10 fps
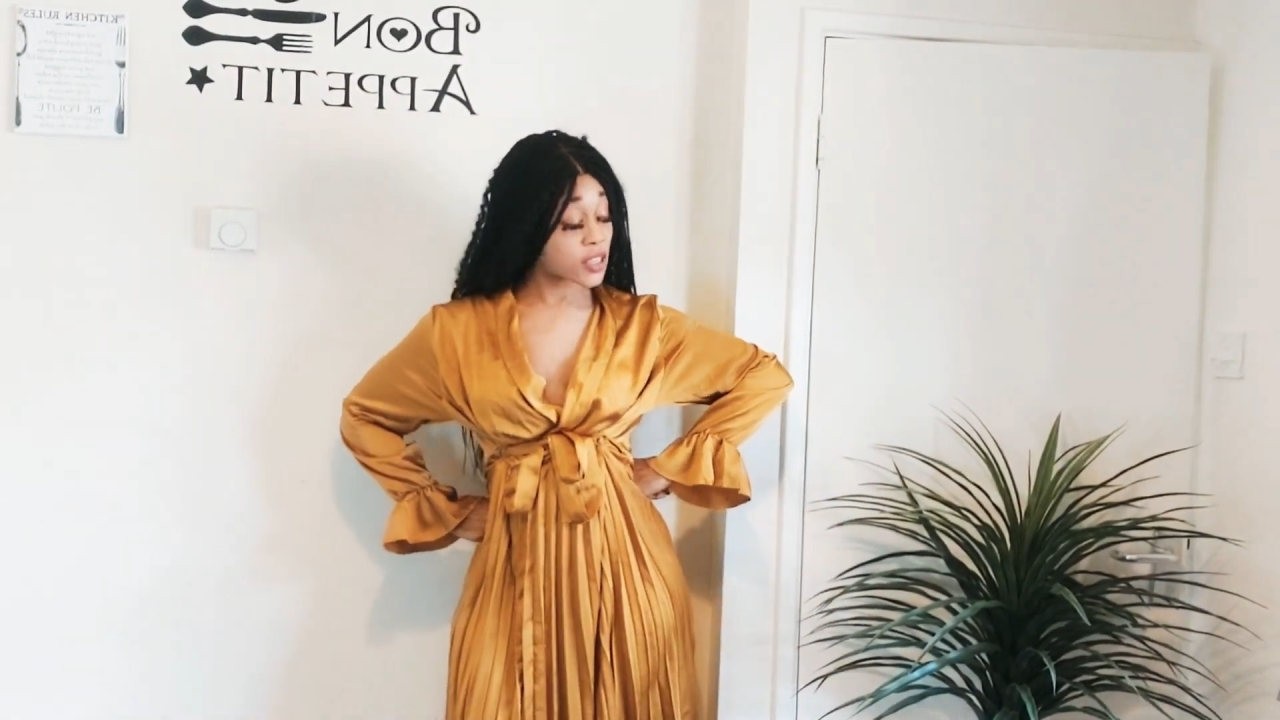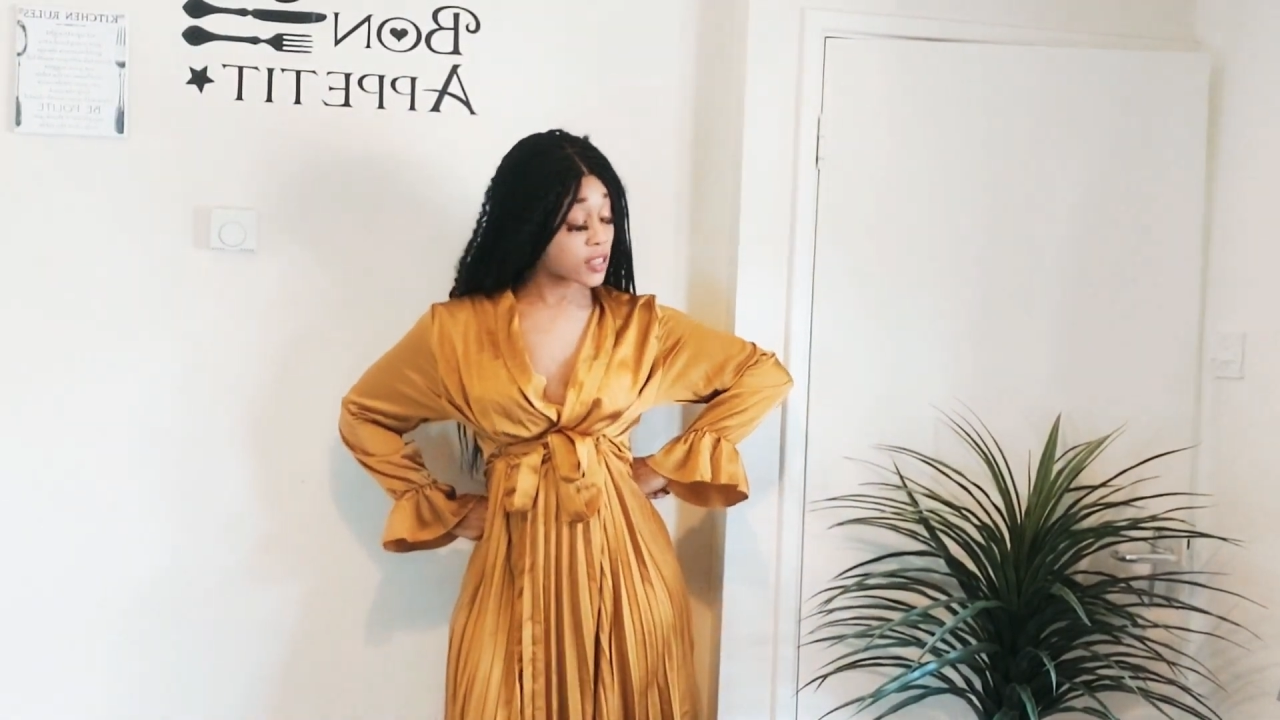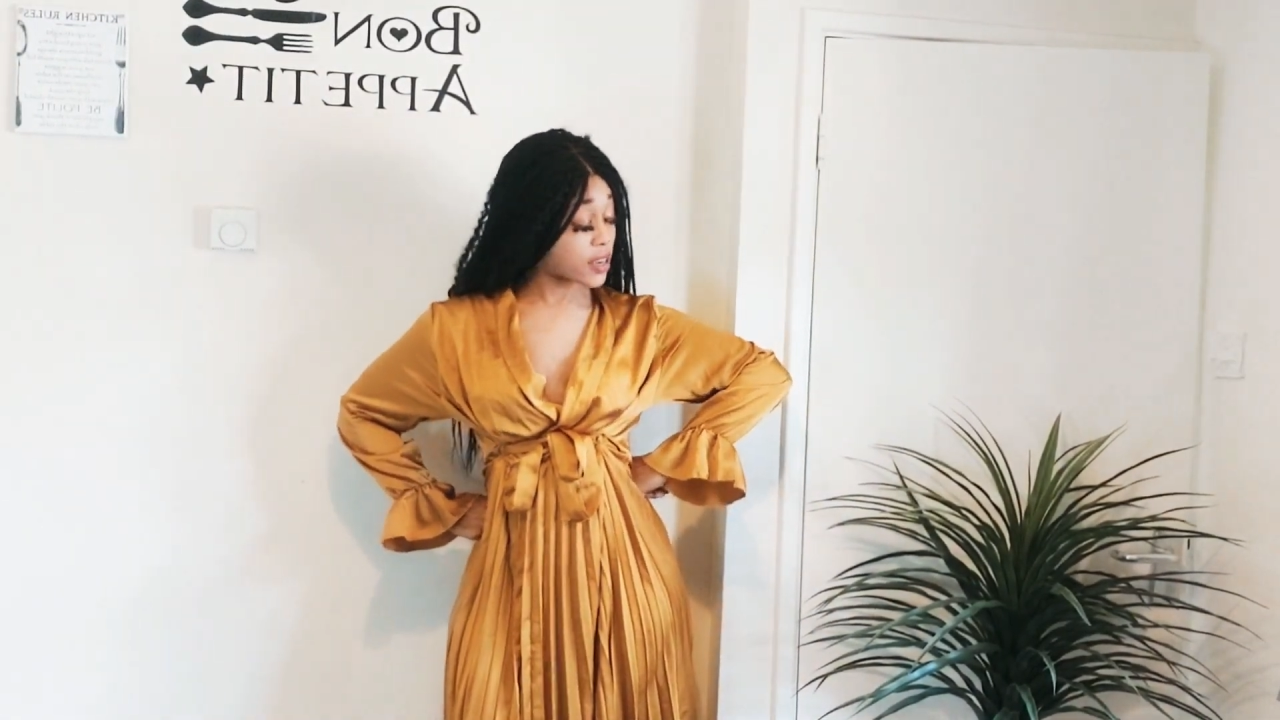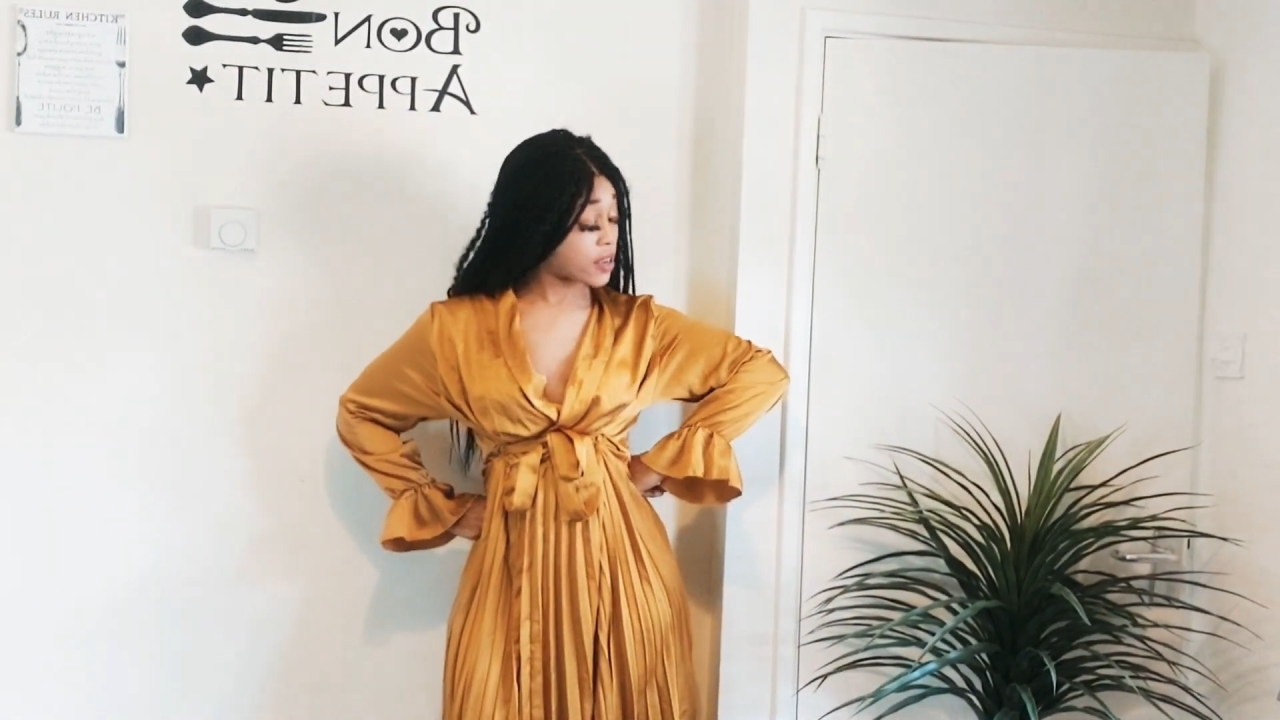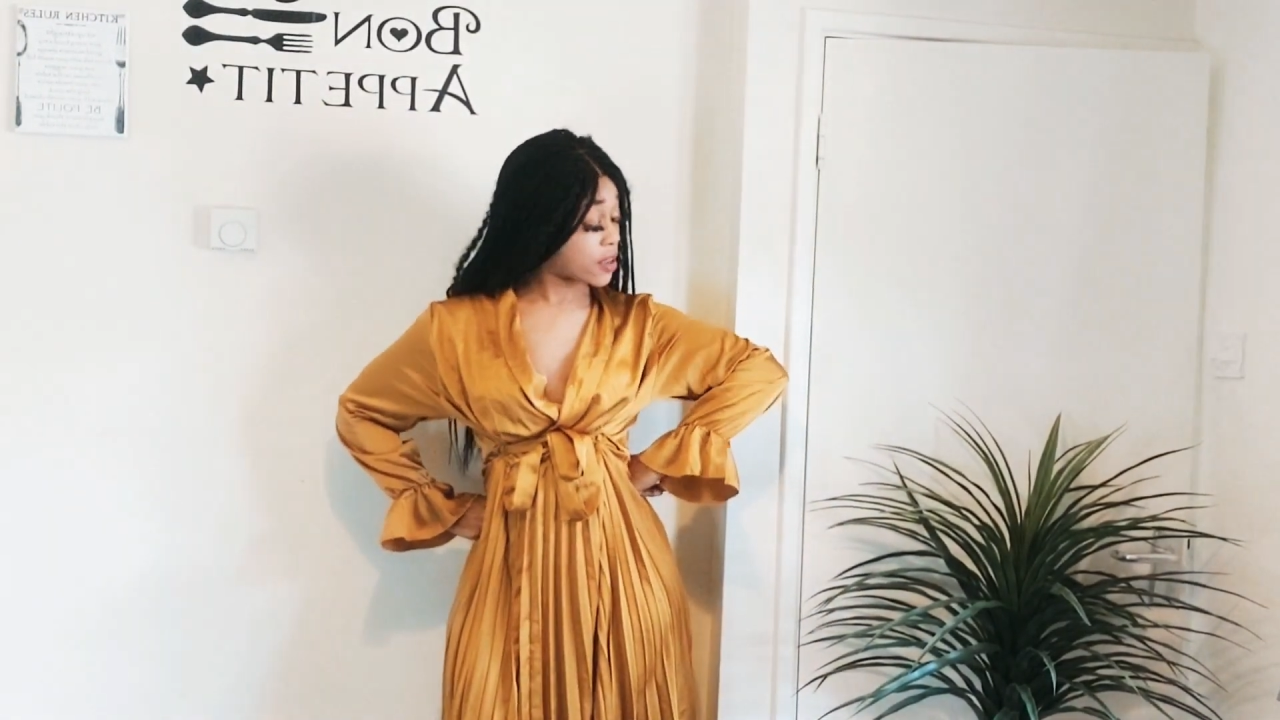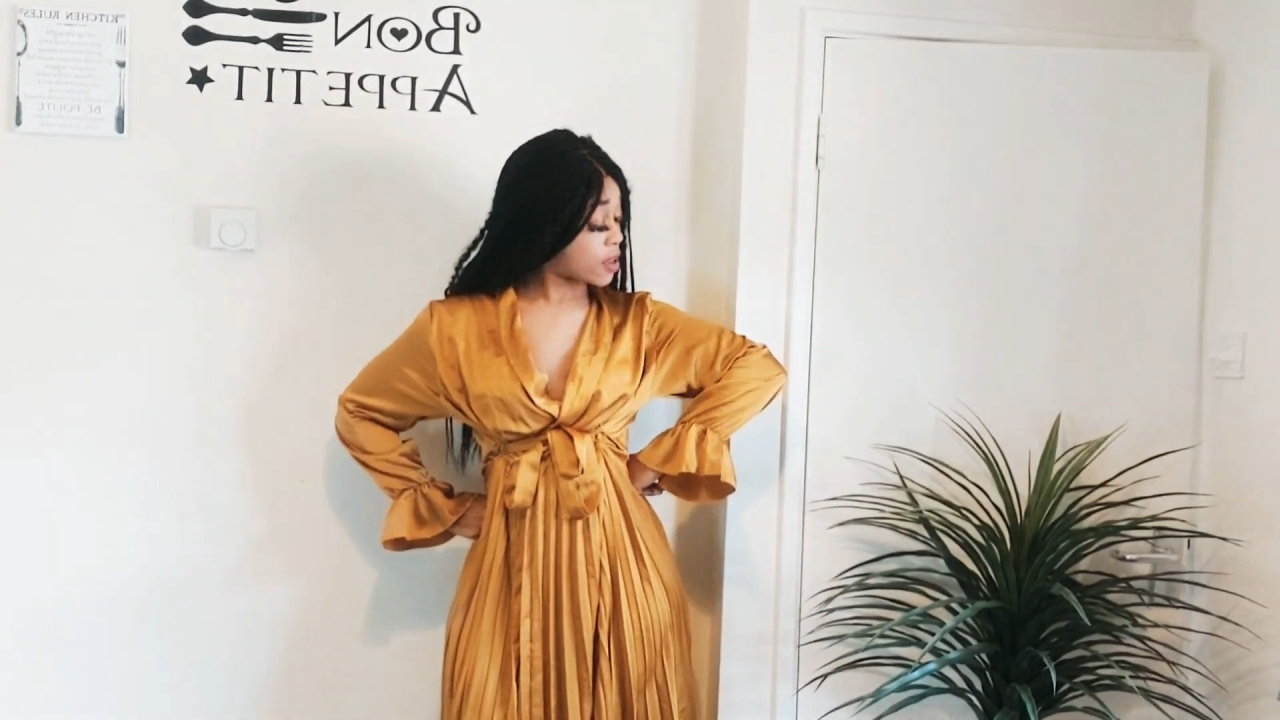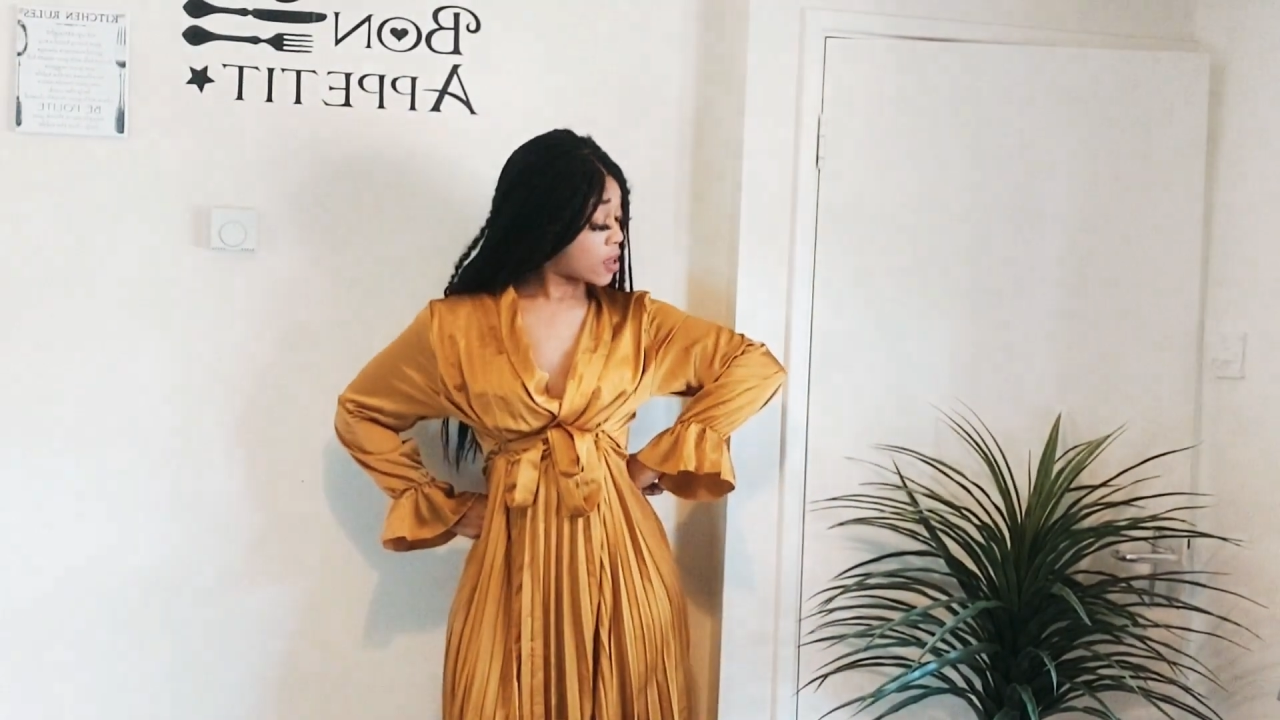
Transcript: is there.